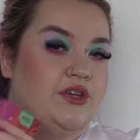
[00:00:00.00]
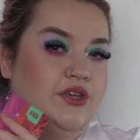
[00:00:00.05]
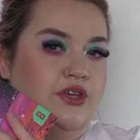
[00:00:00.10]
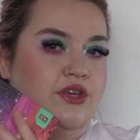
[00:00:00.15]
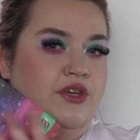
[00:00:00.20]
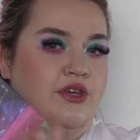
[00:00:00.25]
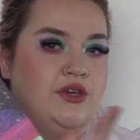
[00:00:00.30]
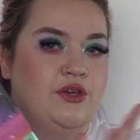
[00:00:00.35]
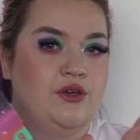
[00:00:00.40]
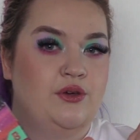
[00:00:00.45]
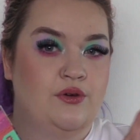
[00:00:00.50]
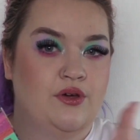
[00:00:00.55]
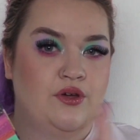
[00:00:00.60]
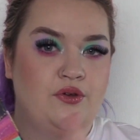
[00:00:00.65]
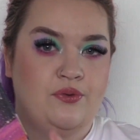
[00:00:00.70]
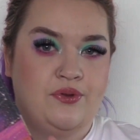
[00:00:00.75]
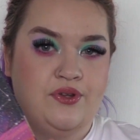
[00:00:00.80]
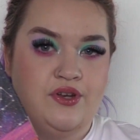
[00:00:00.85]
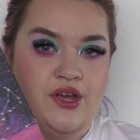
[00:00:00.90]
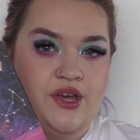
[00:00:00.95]
you
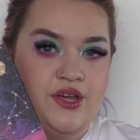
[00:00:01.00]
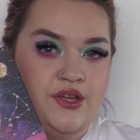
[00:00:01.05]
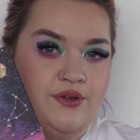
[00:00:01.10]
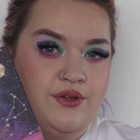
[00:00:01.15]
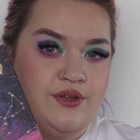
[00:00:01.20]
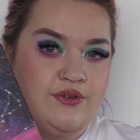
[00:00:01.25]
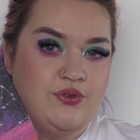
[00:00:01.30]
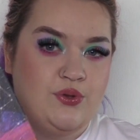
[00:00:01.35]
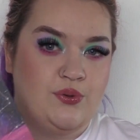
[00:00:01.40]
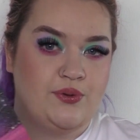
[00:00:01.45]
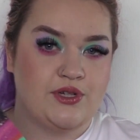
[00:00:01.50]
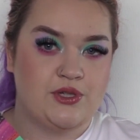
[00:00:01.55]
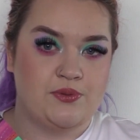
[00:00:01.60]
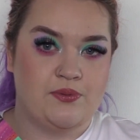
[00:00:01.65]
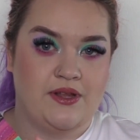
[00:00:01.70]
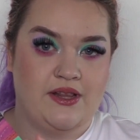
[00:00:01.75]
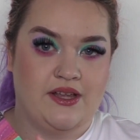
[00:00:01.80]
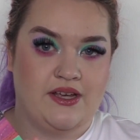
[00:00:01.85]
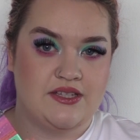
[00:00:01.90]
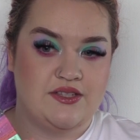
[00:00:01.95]
will know if you
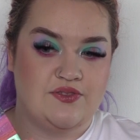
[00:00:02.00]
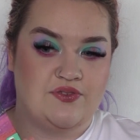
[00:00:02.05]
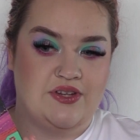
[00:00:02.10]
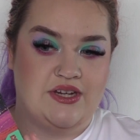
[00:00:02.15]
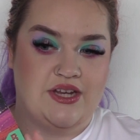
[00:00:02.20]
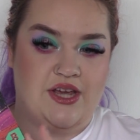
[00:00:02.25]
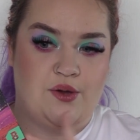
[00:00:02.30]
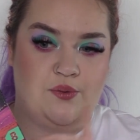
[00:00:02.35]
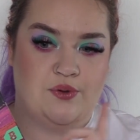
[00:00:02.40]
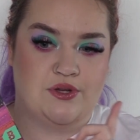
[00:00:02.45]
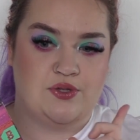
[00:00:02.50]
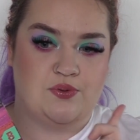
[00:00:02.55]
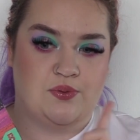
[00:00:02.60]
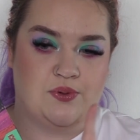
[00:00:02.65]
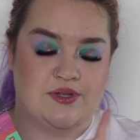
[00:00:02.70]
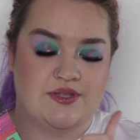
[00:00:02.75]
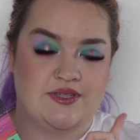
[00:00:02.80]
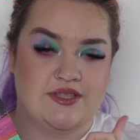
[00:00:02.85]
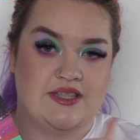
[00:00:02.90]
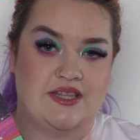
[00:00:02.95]
watched my last video which
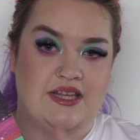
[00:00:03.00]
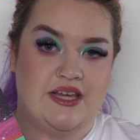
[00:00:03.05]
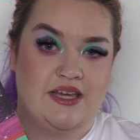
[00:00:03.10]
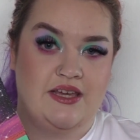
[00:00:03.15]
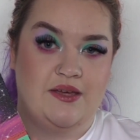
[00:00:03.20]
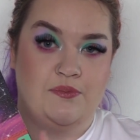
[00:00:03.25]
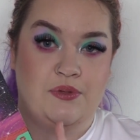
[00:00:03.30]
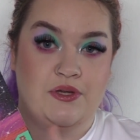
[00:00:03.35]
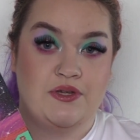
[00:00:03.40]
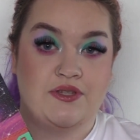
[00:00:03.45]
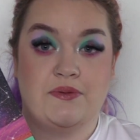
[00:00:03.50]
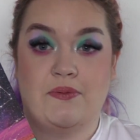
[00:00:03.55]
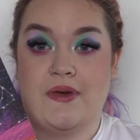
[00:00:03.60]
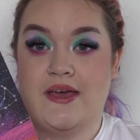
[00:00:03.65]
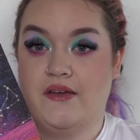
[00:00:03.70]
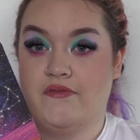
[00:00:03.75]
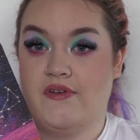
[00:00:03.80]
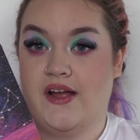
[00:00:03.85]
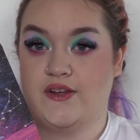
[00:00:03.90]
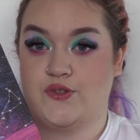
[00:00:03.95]
was the Beauty
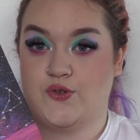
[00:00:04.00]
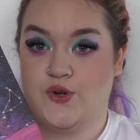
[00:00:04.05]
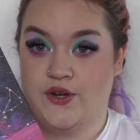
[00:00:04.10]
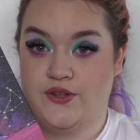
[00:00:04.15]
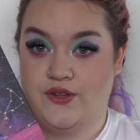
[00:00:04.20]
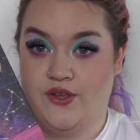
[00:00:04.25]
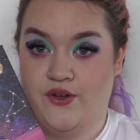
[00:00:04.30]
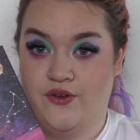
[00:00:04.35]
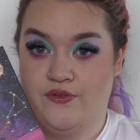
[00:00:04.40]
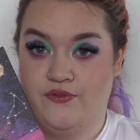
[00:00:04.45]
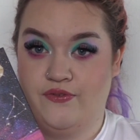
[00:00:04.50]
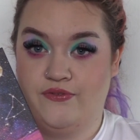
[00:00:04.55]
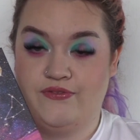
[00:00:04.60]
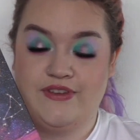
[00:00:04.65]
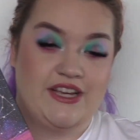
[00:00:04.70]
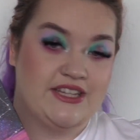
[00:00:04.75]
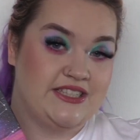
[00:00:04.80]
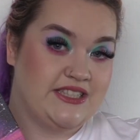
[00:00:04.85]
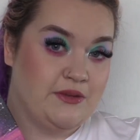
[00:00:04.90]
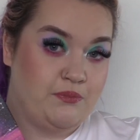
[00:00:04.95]
Bay Retro Love
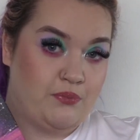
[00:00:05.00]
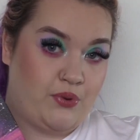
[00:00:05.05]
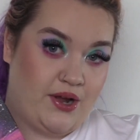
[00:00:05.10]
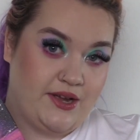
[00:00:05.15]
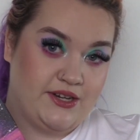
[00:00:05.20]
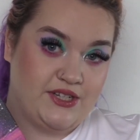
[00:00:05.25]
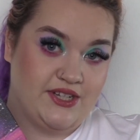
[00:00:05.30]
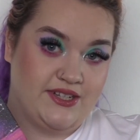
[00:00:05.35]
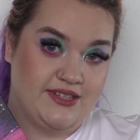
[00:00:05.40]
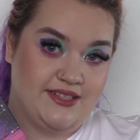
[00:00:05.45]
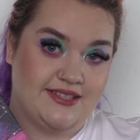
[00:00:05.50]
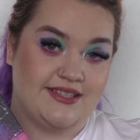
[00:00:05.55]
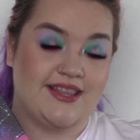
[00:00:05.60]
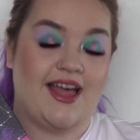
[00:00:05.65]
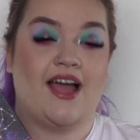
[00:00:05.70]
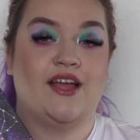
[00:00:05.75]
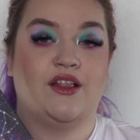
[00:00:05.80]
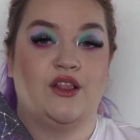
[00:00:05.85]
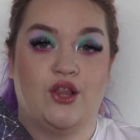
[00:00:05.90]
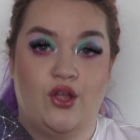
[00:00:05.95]
first impressions
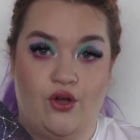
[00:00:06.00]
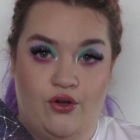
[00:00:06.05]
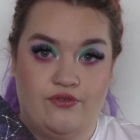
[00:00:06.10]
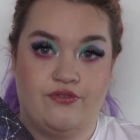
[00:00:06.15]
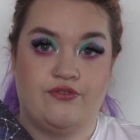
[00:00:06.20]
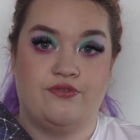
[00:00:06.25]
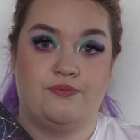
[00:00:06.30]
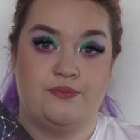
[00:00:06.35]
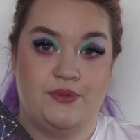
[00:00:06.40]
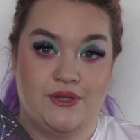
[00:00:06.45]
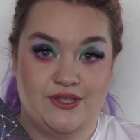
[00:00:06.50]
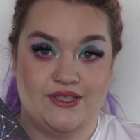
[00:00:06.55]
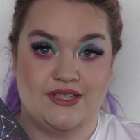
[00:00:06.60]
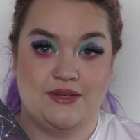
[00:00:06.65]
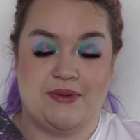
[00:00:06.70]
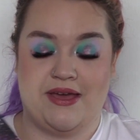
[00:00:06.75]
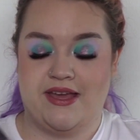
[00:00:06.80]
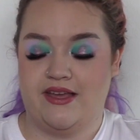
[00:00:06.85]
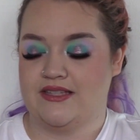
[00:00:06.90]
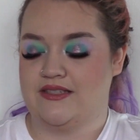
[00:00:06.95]
that I love
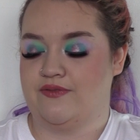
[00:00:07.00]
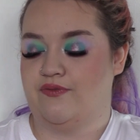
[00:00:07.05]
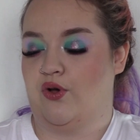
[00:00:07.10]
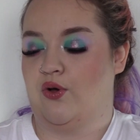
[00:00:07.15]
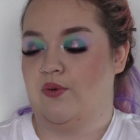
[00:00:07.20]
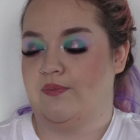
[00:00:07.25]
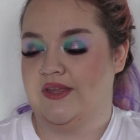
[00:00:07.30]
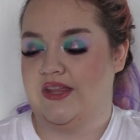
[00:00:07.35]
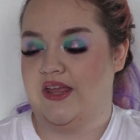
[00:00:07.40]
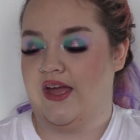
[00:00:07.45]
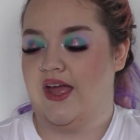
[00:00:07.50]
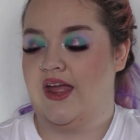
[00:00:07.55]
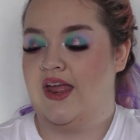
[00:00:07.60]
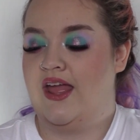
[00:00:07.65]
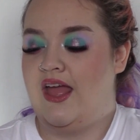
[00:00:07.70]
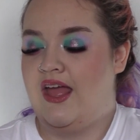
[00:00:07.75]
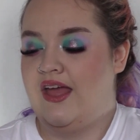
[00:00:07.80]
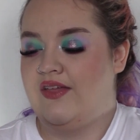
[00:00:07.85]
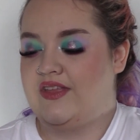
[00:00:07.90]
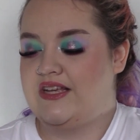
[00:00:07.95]
Beauty Bay's formula
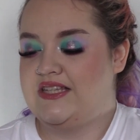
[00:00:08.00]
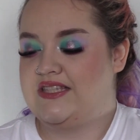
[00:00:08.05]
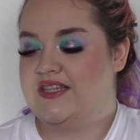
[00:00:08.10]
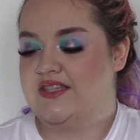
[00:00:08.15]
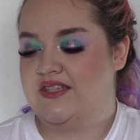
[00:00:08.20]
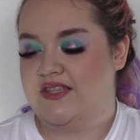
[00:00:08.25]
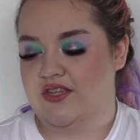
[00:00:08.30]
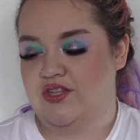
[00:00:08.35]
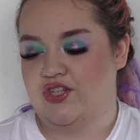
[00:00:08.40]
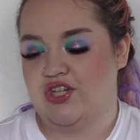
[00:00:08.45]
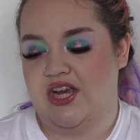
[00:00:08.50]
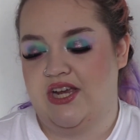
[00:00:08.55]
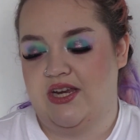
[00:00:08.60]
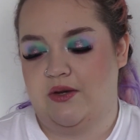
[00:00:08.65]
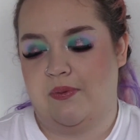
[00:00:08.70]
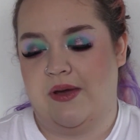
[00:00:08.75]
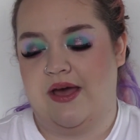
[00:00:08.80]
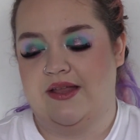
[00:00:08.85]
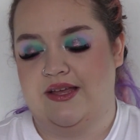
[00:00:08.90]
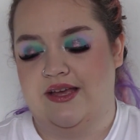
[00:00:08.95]
this is the
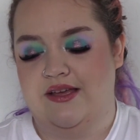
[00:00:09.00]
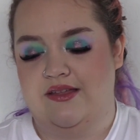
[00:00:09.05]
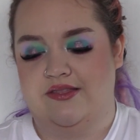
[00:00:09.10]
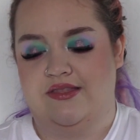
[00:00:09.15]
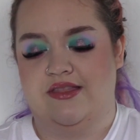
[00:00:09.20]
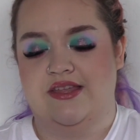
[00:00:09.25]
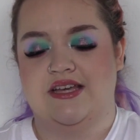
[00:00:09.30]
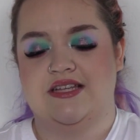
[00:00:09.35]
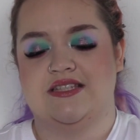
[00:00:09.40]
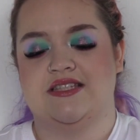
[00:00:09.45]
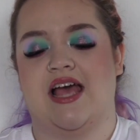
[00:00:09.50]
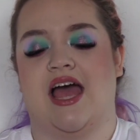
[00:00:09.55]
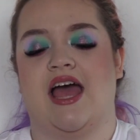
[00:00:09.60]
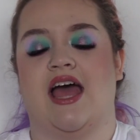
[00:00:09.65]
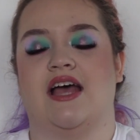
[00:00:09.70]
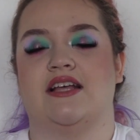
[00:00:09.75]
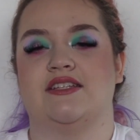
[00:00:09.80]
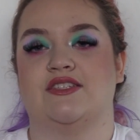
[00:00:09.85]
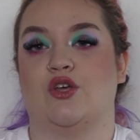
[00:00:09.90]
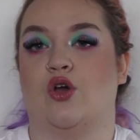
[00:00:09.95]
Jade palette this
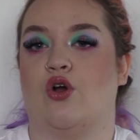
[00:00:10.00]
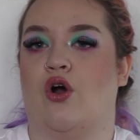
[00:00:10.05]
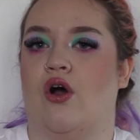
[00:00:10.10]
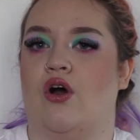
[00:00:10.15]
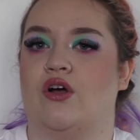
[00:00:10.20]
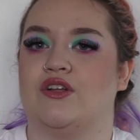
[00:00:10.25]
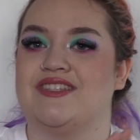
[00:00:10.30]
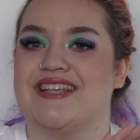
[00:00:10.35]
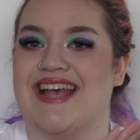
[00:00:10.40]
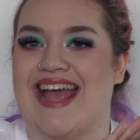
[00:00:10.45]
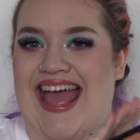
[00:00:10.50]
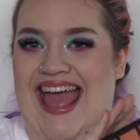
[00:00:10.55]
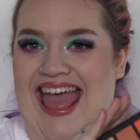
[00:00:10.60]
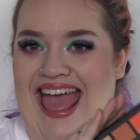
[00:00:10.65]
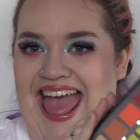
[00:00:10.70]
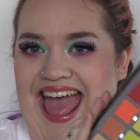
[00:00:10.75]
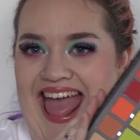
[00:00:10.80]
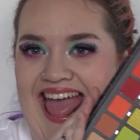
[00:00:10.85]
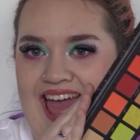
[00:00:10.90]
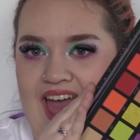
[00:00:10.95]
has got
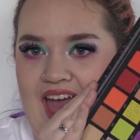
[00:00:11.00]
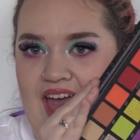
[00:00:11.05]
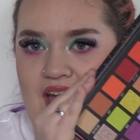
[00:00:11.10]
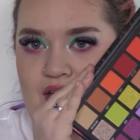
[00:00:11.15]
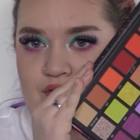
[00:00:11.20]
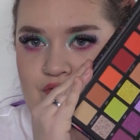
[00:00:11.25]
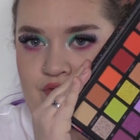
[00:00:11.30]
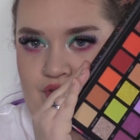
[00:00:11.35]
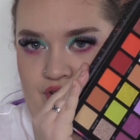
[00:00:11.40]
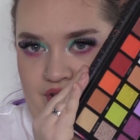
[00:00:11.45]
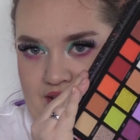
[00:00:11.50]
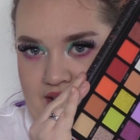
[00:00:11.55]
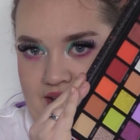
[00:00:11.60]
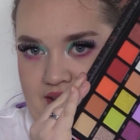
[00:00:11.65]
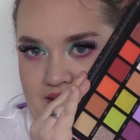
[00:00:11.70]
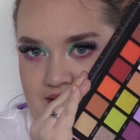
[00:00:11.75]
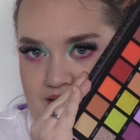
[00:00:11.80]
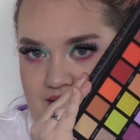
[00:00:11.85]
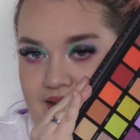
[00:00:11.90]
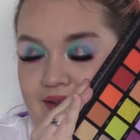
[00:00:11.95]

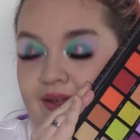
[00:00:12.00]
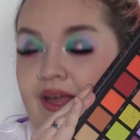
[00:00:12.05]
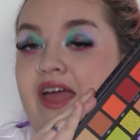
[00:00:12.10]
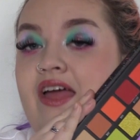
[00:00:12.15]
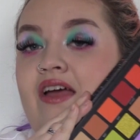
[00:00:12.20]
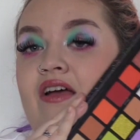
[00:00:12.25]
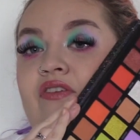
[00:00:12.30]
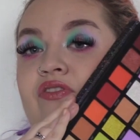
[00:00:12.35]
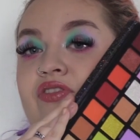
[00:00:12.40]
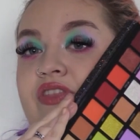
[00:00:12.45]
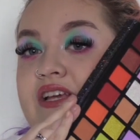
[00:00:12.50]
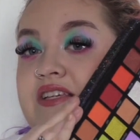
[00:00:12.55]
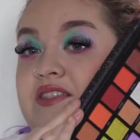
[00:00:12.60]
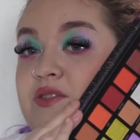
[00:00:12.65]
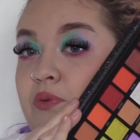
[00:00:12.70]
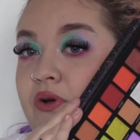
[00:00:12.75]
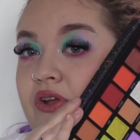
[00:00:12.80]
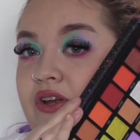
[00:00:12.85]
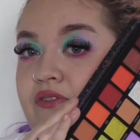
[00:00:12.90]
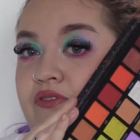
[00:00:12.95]
everything
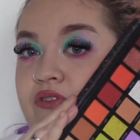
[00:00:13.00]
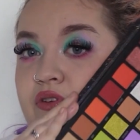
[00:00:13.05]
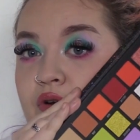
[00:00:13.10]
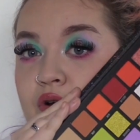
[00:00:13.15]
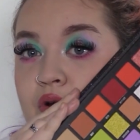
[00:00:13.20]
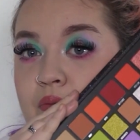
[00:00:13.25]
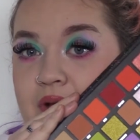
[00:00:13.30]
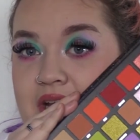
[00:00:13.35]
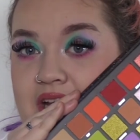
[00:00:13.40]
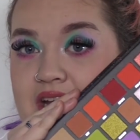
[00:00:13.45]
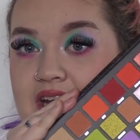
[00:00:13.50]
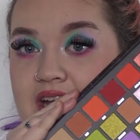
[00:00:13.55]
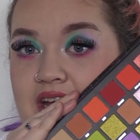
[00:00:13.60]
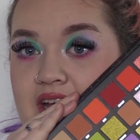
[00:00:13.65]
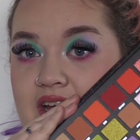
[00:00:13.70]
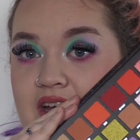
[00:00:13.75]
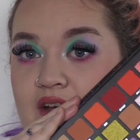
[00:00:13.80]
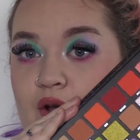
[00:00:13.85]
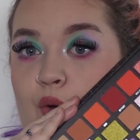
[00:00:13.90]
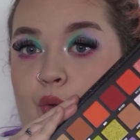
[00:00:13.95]
this one, if you're a
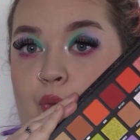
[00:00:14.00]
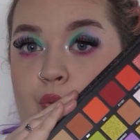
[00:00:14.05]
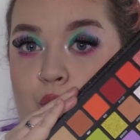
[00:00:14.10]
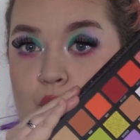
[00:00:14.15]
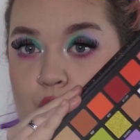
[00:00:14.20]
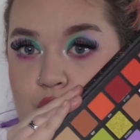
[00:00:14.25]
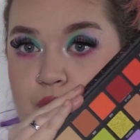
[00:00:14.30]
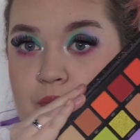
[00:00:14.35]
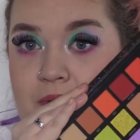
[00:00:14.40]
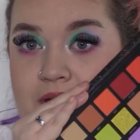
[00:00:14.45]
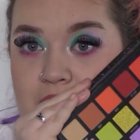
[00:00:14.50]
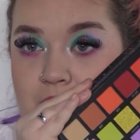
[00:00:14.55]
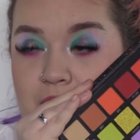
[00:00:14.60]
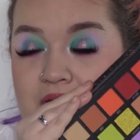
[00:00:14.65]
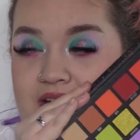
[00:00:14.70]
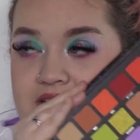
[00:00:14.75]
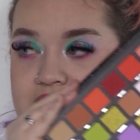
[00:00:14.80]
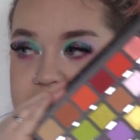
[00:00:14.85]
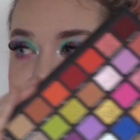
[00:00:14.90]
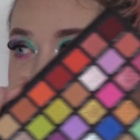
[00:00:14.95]
beginner, would be
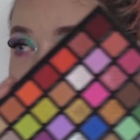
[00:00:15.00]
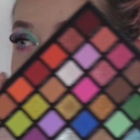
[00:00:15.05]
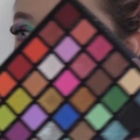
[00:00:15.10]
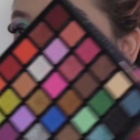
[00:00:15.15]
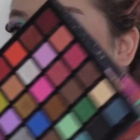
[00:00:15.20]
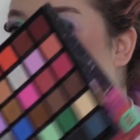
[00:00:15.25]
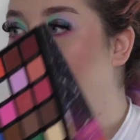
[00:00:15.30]
amazing